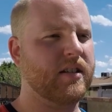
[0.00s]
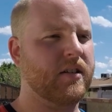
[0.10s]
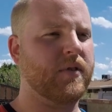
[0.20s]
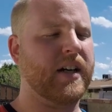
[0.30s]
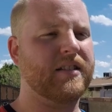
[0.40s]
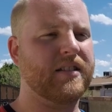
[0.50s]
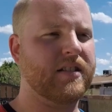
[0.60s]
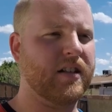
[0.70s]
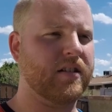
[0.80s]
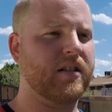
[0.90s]
if I had
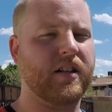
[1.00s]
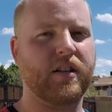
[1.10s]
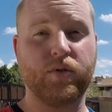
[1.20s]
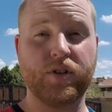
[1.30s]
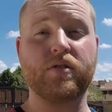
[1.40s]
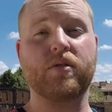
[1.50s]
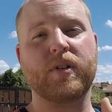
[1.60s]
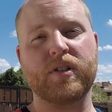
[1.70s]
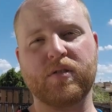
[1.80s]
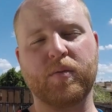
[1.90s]
stuck to the
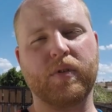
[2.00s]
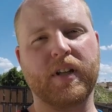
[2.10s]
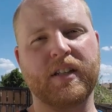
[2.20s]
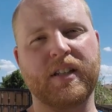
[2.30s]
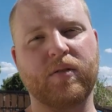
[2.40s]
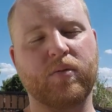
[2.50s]
original plan that